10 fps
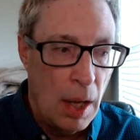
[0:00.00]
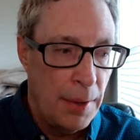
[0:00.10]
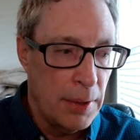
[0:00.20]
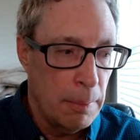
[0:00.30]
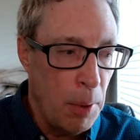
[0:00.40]

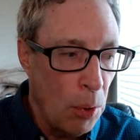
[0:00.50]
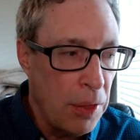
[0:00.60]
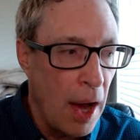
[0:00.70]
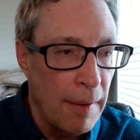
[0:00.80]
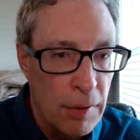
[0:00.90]
they're both
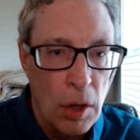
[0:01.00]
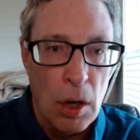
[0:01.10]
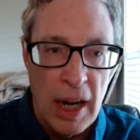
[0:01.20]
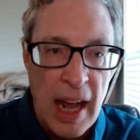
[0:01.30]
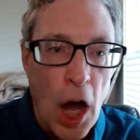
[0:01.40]

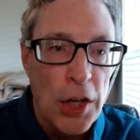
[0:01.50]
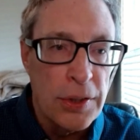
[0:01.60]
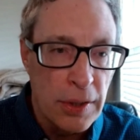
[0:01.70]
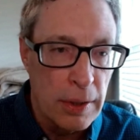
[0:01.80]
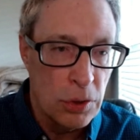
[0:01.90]
hover
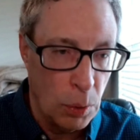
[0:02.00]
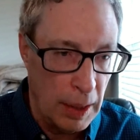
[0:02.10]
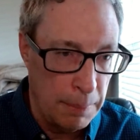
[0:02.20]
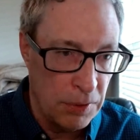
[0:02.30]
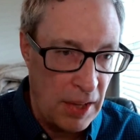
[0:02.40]
under
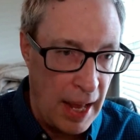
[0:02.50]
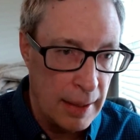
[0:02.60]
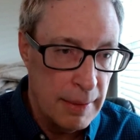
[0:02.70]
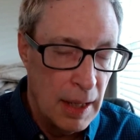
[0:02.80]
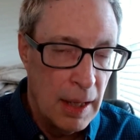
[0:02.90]
20%.
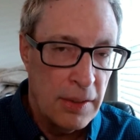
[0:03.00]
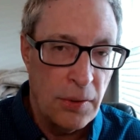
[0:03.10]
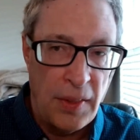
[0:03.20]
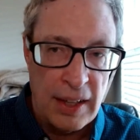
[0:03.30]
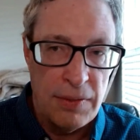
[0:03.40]

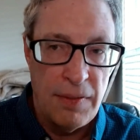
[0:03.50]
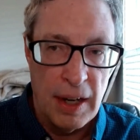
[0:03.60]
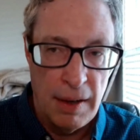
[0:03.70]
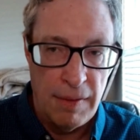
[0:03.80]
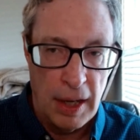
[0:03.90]
So that's
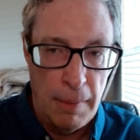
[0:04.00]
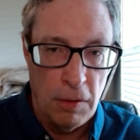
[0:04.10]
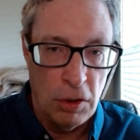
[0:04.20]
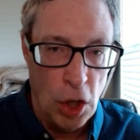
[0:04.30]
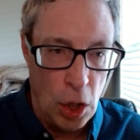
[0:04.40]
very, very
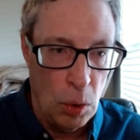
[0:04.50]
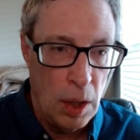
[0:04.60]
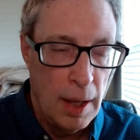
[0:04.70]
low.